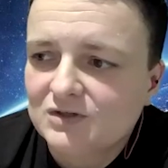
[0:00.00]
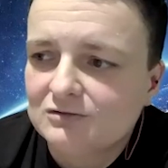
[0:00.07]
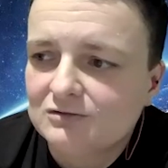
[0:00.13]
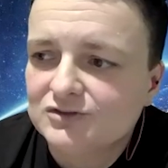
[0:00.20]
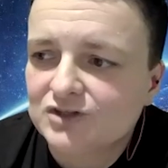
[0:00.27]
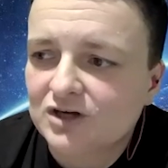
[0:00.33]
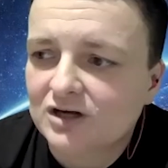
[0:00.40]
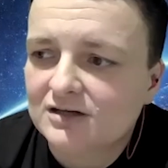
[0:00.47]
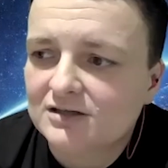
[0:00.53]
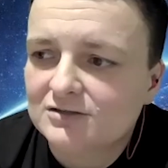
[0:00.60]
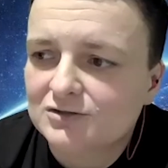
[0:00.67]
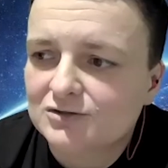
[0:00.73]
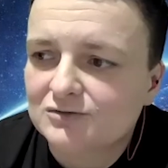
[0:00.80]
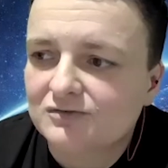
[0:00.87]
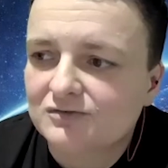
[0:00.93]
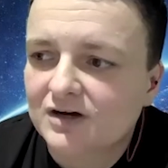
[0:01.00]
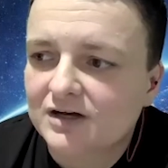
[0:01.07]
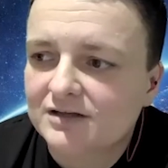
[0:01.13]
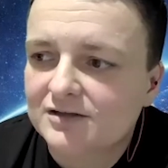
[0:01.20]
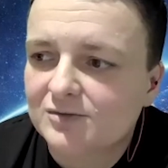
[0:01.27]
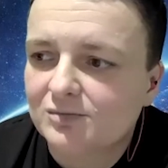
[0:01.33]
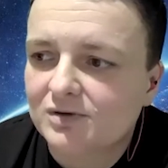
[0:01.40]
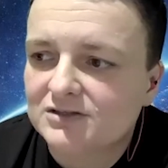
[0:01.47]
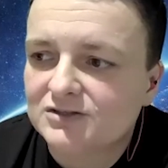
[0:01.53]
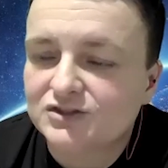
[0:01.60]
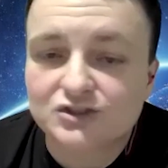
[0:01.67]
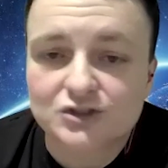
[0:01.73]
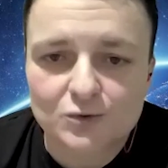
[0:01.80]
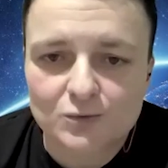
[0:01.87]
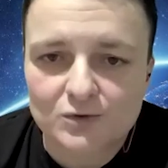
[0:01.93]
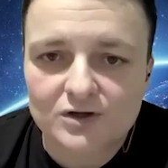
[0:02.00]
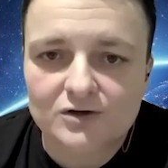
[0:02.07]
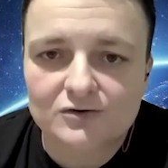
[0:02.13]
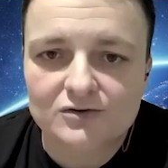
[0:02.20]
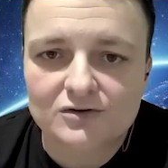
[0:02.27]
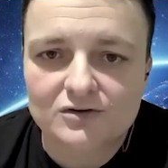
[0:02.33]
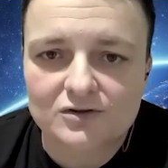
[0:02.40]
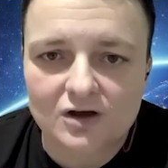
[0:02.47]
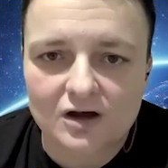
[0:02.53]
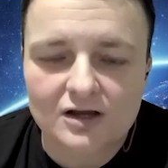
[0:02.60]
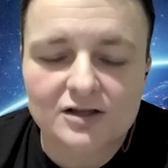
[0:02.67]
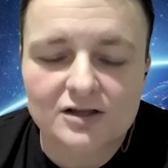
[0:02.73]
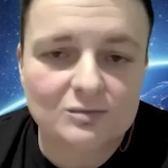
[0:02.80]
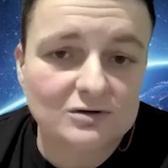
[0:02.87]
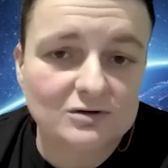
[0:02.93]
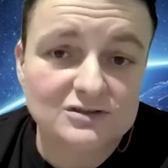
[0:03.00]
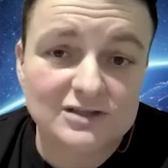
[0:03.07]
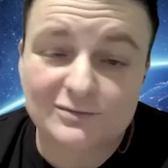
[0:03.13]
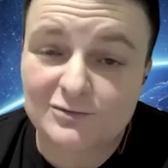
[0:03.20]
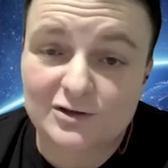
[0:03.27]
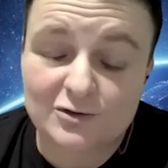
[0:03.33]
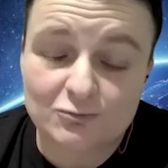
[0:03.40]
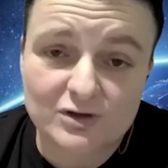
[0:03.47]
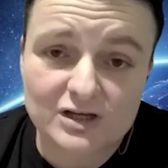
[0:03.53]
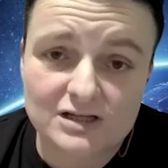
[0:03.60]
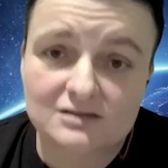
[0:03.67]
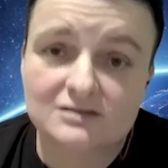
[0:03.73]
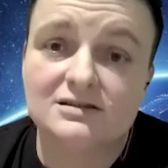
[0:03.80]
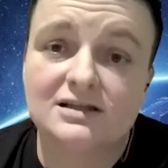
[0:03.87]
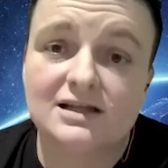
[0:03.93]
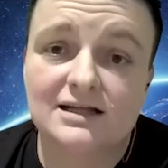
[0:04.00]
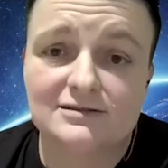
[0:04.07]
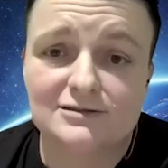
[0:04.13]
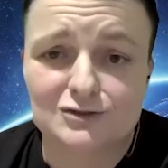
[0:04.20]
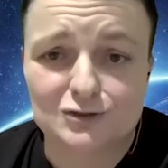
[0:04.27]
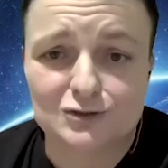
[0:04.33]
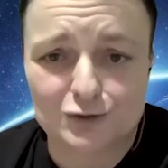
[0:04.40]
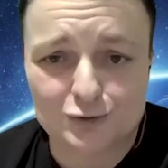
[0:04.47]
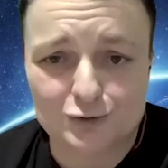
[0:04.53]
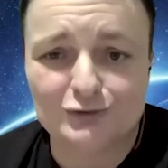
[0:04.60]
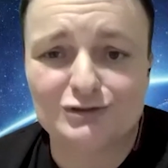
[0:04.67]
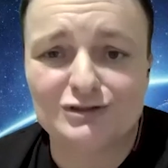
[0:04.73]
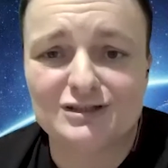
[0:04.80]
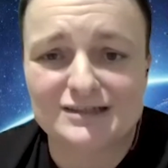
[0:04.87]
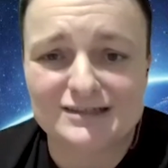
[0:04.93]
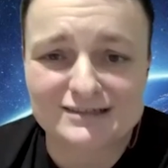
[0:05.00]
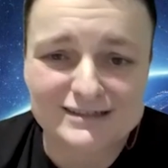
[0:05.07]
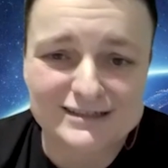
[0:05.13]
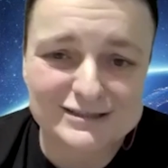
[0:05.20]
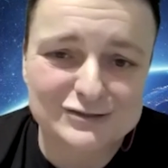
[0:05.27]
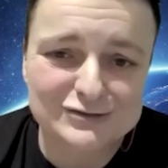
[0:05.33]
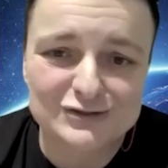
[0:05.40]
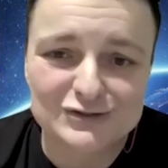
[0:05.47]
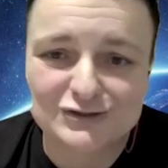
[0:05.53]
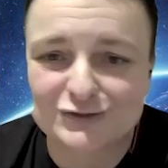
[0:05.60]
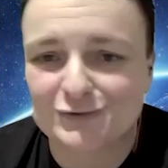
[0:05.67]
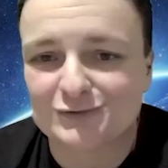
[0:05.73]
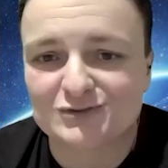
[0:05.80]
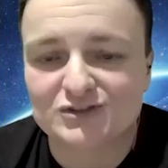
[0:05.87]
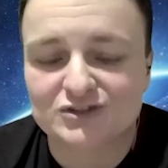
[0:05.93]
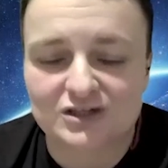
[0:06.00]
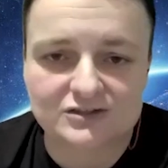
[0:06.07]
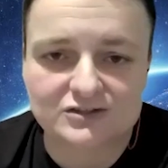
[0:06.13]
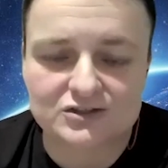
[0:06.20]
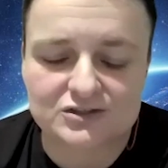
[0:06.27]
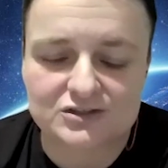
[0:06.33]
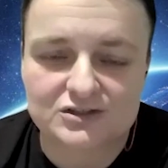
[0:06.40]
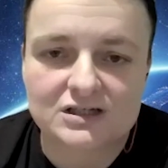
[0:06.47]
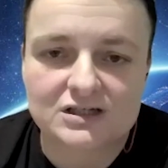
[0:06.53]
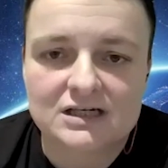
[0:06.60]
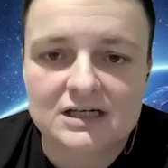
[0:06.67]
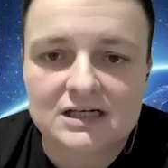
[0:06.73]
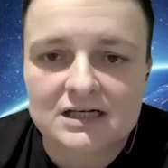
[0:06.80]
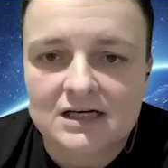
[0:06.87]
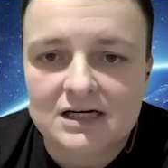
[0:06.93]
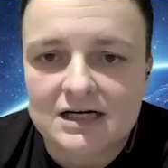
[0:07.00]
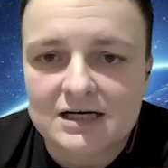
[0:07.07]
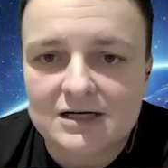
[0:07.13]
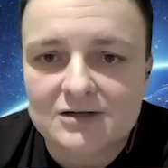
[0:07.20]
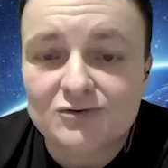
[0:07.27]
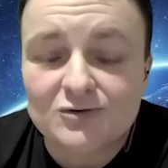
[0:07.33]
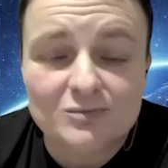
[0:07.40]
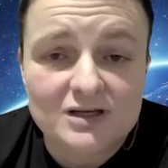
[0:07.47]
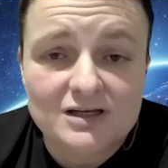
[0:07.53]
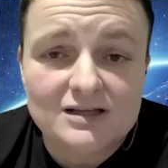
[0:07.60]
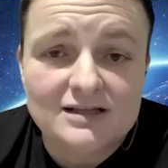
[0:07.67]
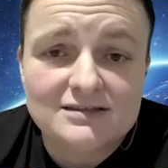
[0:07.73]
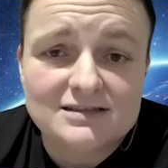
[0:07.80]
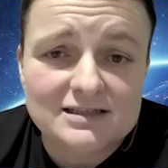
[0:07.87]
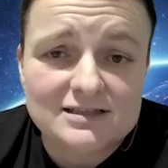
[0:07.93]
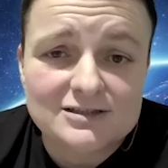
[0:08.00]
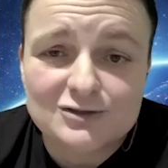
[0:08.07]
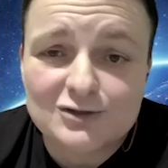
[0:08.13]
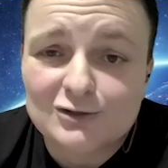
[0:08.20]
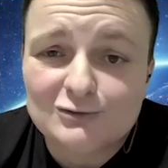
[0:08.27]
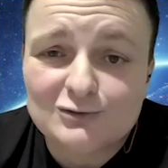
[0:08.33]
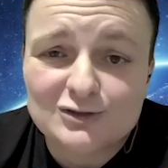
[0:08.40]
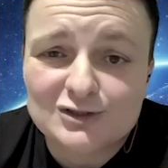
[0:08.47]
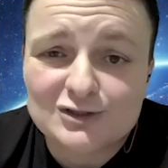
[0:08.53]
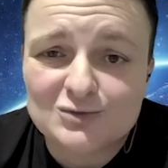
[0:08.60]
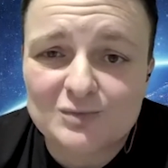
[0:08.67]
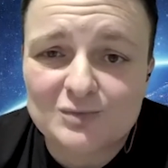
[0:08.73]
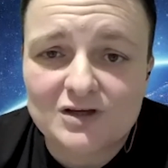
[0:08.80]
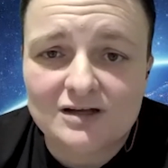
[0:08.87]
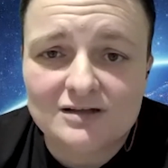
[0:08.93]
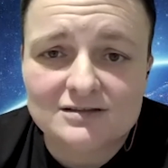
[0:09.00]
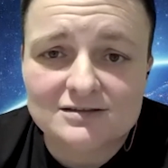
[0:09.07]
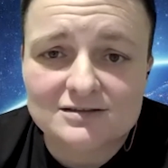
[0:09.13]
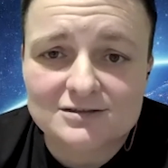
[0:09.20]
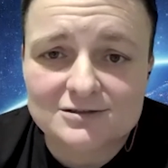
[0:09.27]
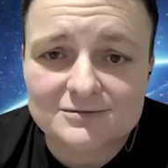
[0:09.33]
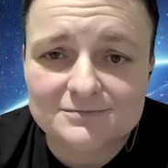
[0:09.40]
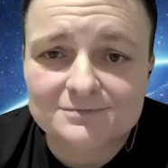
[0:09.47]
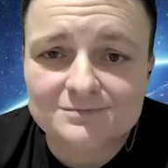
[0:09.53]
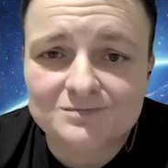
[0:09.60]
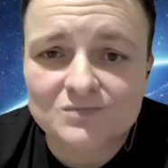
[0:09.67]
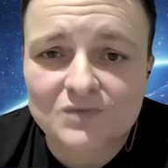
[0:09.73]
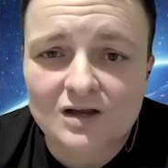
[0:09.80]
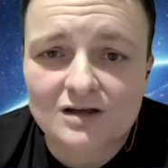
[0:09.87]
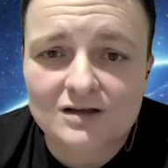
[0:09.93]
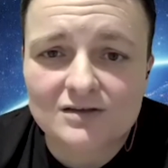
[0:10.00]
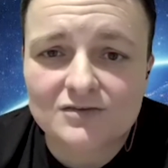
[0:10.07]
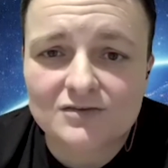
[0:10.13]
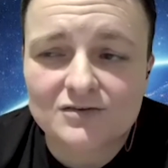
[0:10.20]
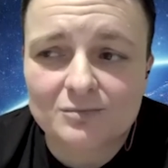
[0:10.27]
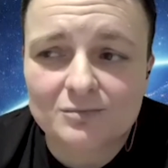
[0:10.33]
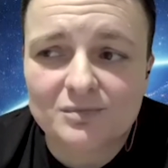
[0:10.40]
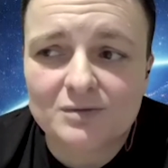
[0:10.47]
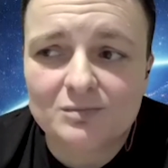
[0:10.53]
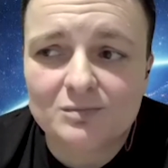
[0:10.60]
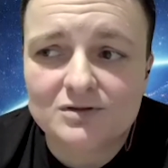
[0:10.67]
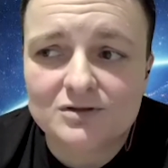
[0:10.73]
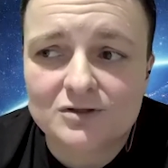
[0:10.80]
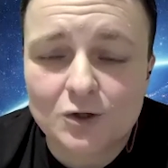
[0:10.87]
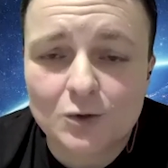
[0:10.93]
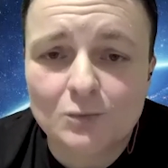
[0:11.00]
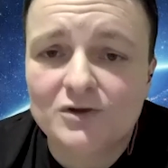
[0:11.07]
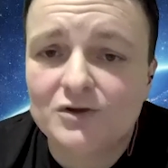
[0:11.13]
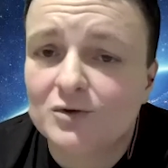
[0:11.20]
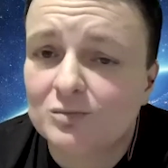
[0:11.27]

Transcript: struggling to find the best joke. You're talking about something real that, you turn into a joke structure. And for me, that's it. Just be honest, because people know when you're